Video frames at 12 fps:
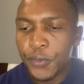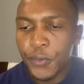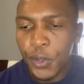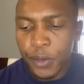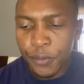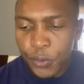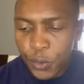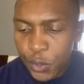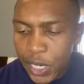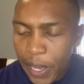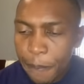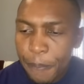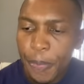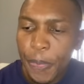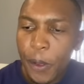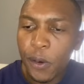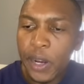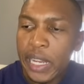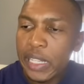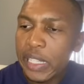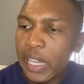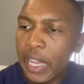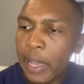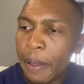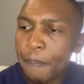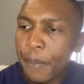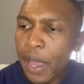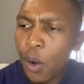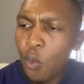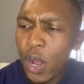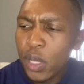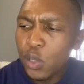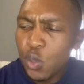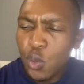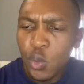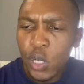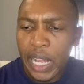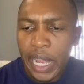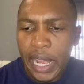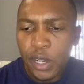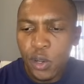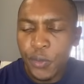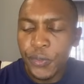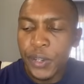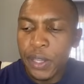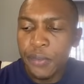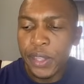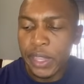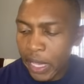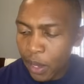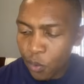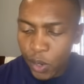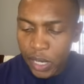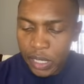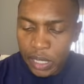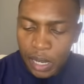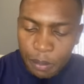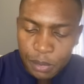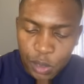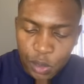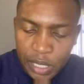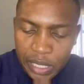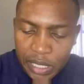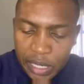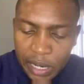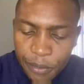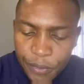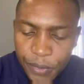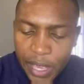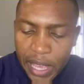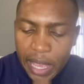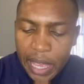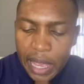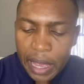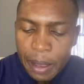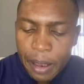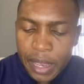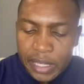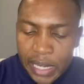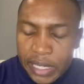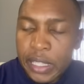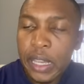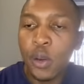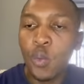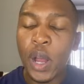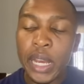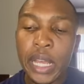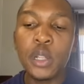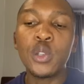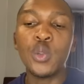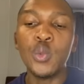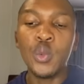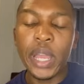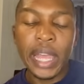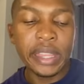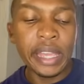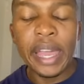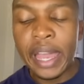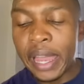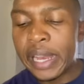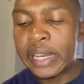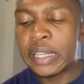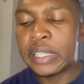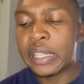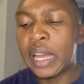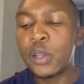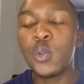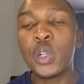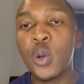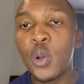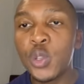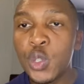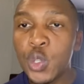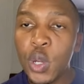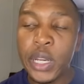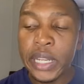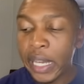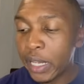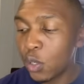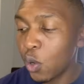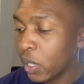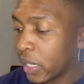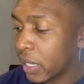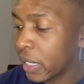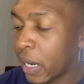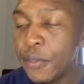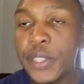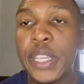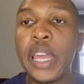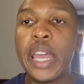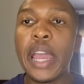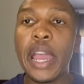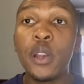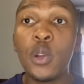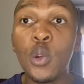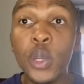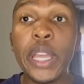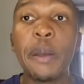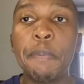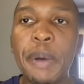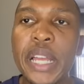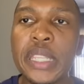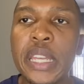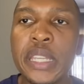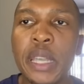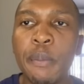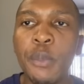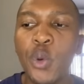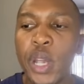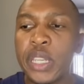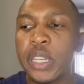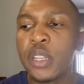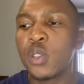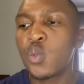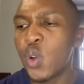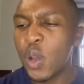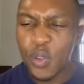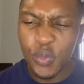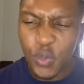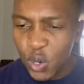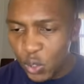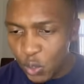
the future. All right, I want to kind of leave it there when it comes to this graph. As I said, what I'll do at the end is that we'll consolidate all the graphs and look at past exam questions where we've got